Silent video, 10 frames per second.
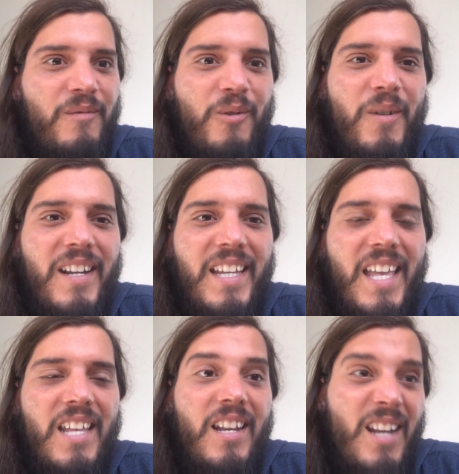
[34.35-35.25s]
do it
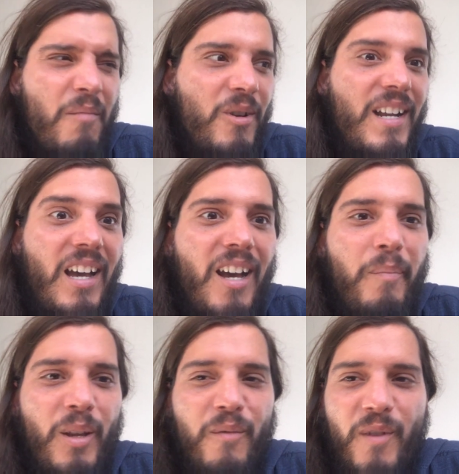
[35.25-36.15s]
again and I'm gonna
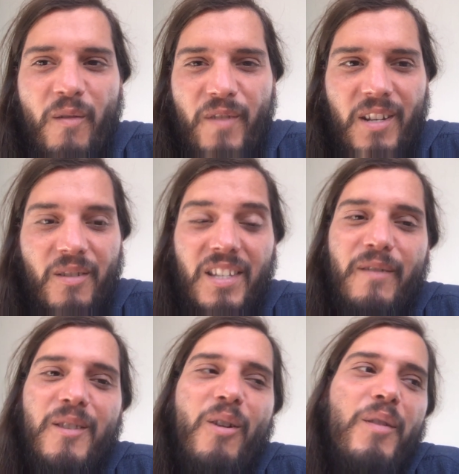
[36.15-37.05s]
upload both videos
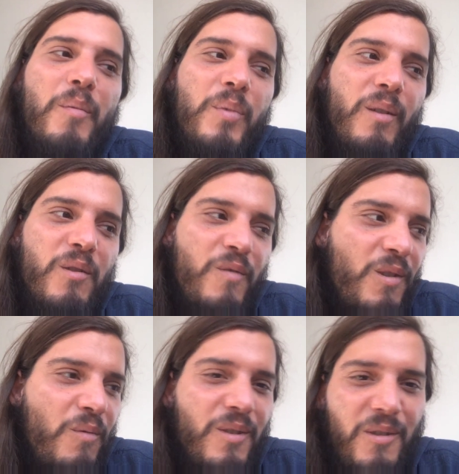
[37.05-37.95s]
even though the previous
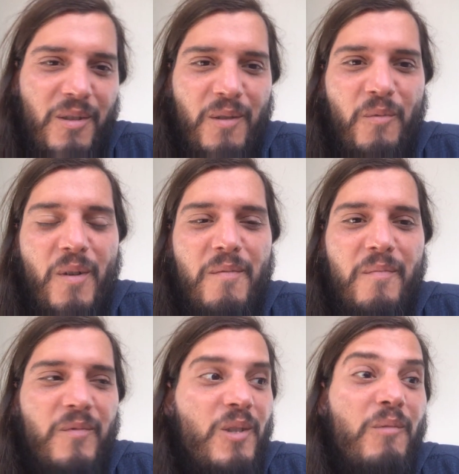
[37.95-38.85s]
video was just a
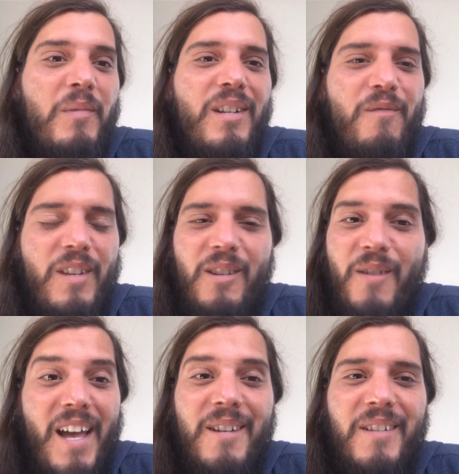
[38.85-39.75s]
one two minute video
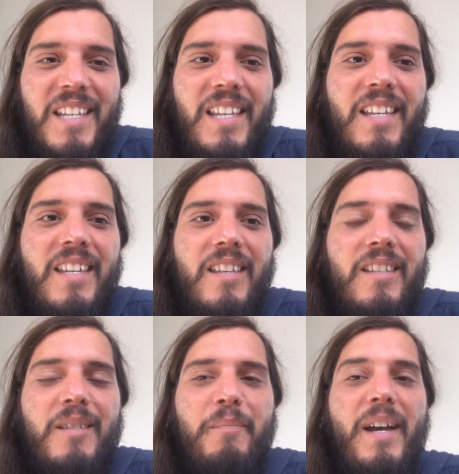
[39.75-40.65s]
I don't care
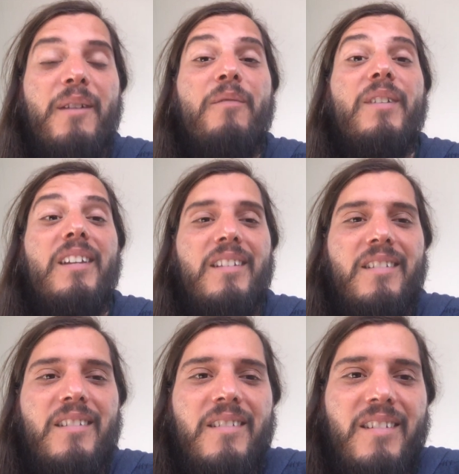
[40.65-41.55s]
it's part of
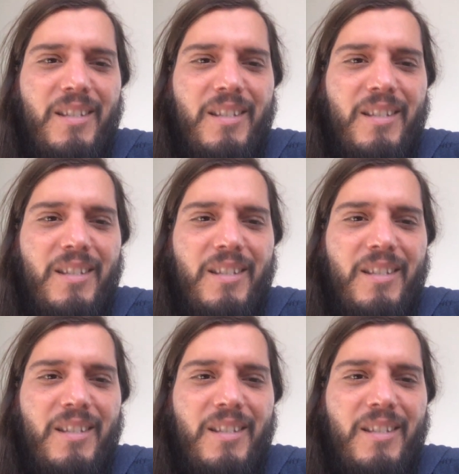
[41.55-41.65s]
it